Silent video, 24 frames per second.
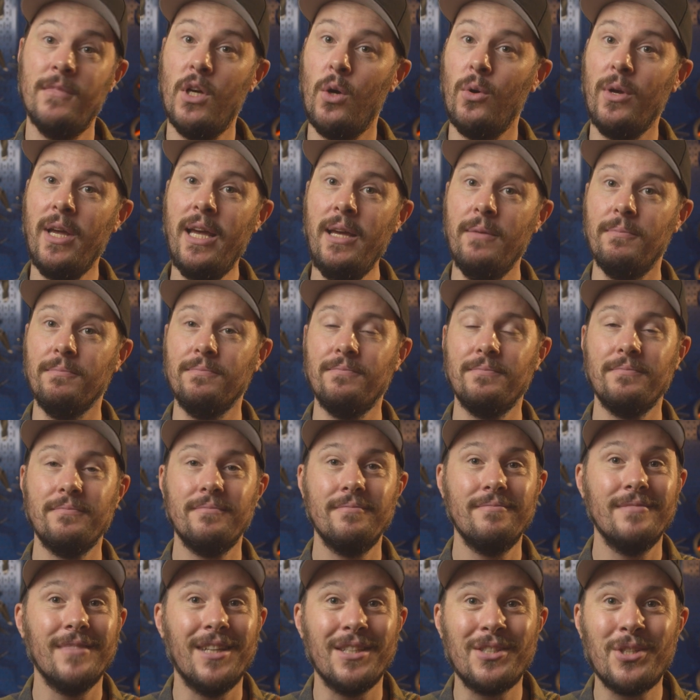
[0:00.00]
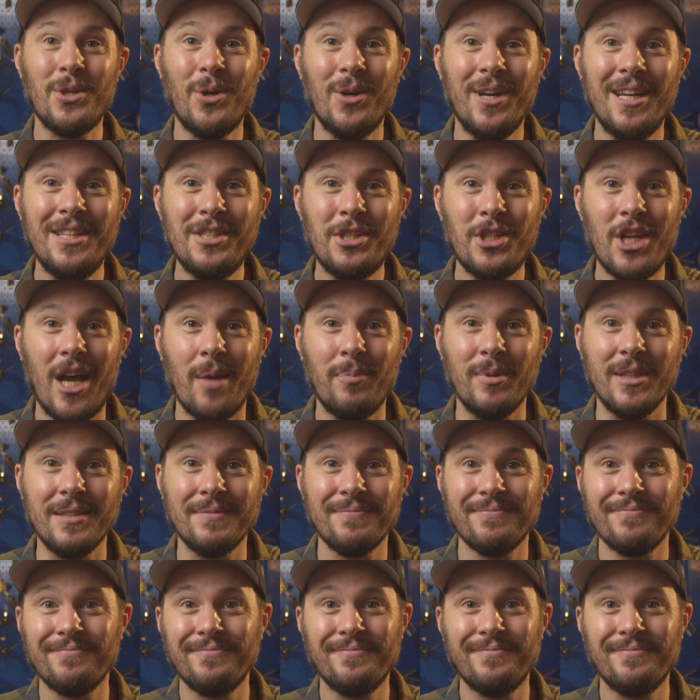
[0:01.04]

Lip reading: Okay, let's go lens shopping.